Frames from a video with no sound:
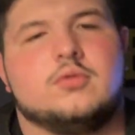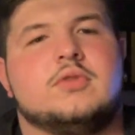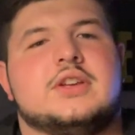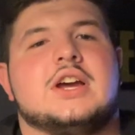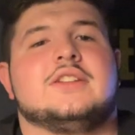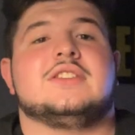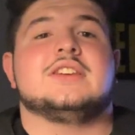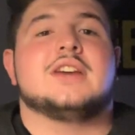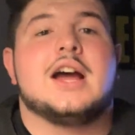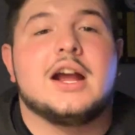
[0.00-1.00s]
We got the
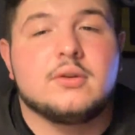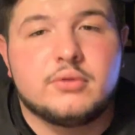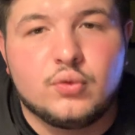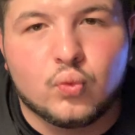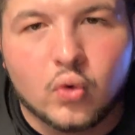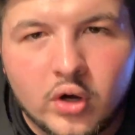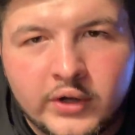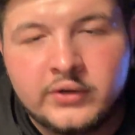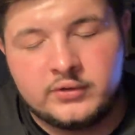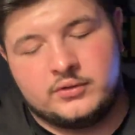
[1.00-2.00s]
Kyrie
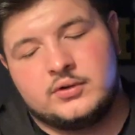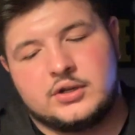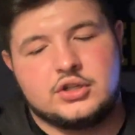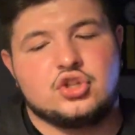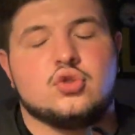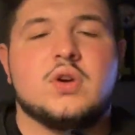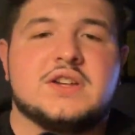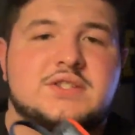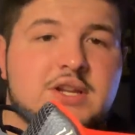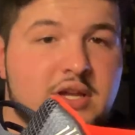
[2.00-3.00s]
1
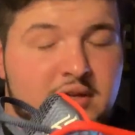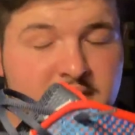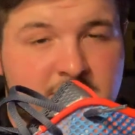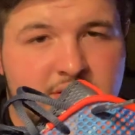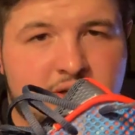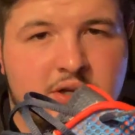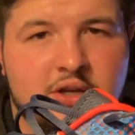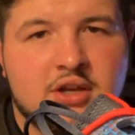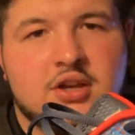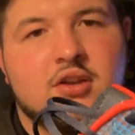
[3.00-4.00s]
USAs.
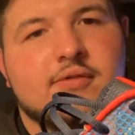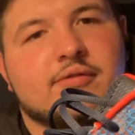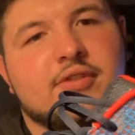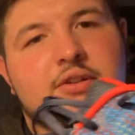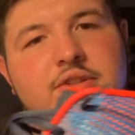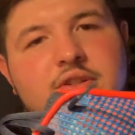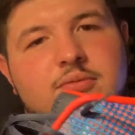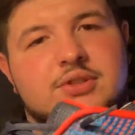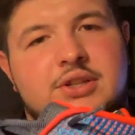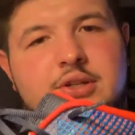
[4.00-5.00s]
Very
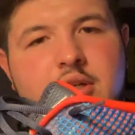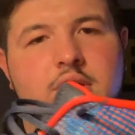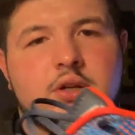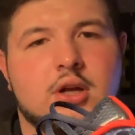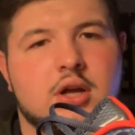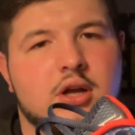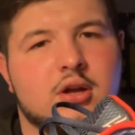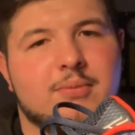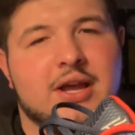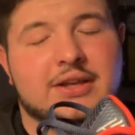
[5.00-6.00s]
dope sneaker.
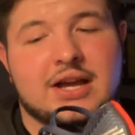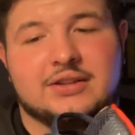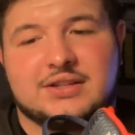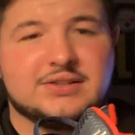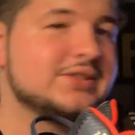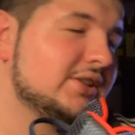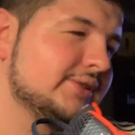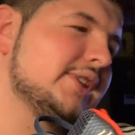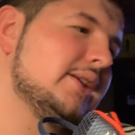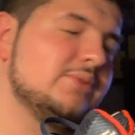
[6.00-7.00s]
Um, I got these
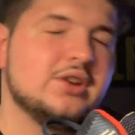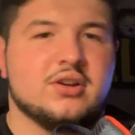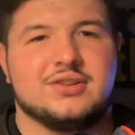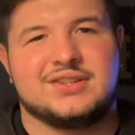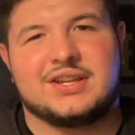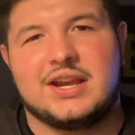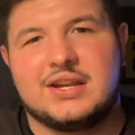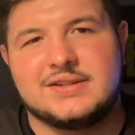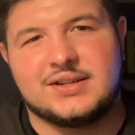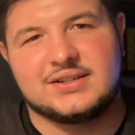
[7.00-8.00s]
same year as the
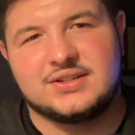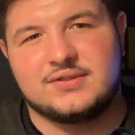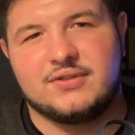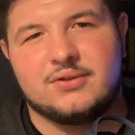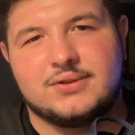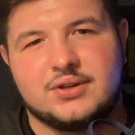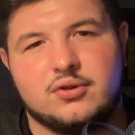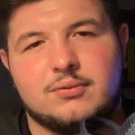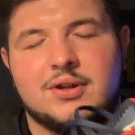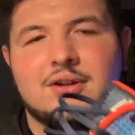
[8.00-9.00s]
KD6s. Very
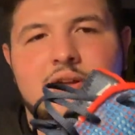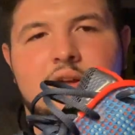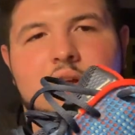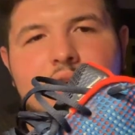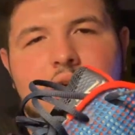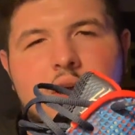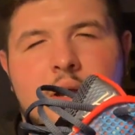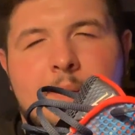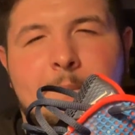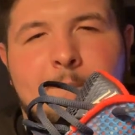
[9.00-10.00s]
dope.
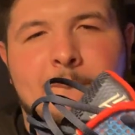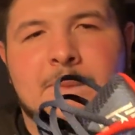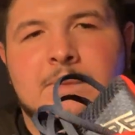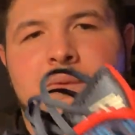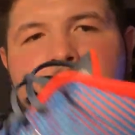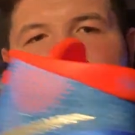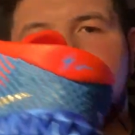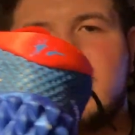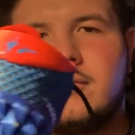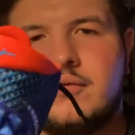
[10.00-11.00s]
Um,
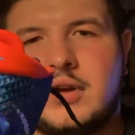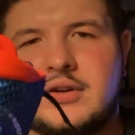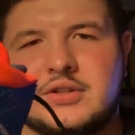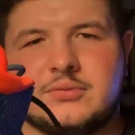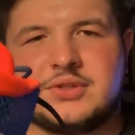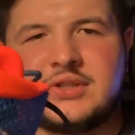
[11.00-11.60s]
very dope